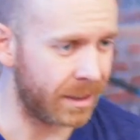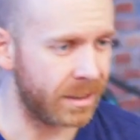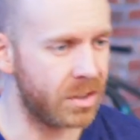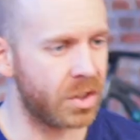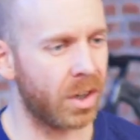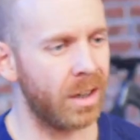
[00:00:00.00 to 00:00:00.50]
Now
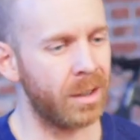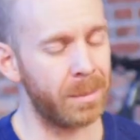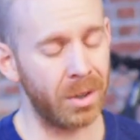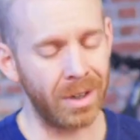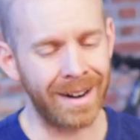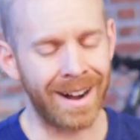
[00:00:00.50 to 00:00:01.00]
let's talk
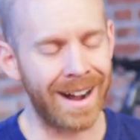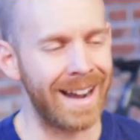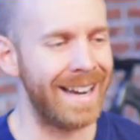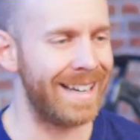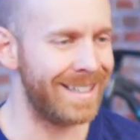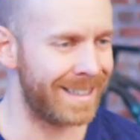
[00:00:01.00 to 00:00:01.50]
about
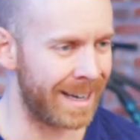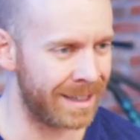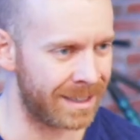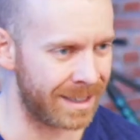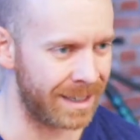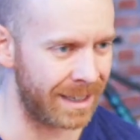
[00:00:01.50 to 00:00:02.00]
high
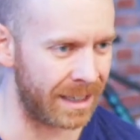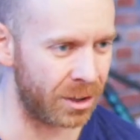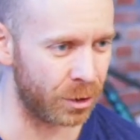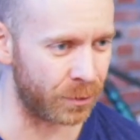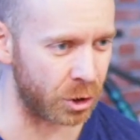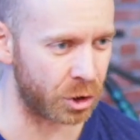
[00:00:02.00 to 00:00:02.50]
intensity
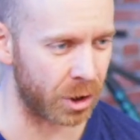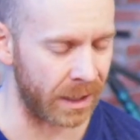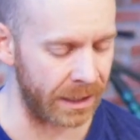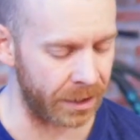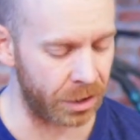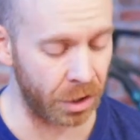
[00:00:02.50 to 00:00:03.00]
interval
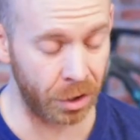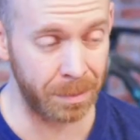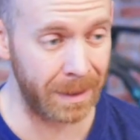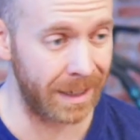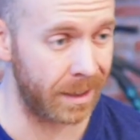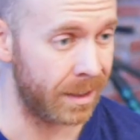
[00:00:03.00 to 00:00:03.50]
training. Could
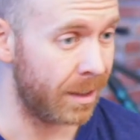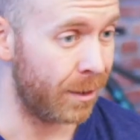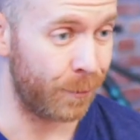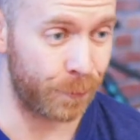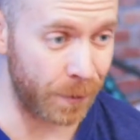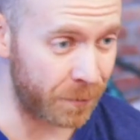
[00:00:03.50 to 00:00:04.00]
be
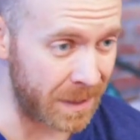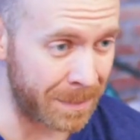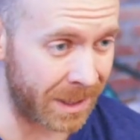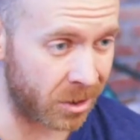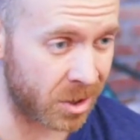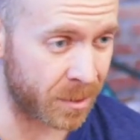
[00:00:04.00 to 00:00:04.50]
50
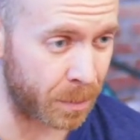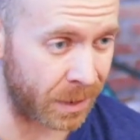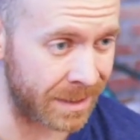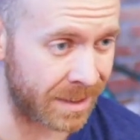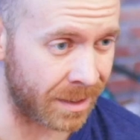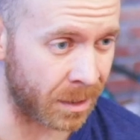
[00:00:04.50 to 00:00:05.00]
meter
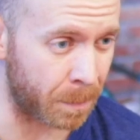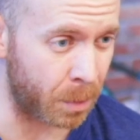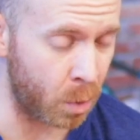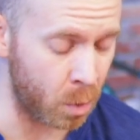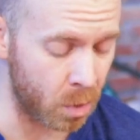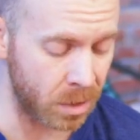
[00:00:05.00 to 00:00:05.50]
sprints in the
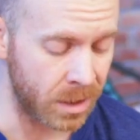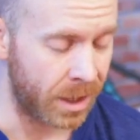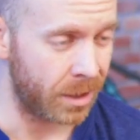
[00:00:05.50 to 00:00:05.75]
pool,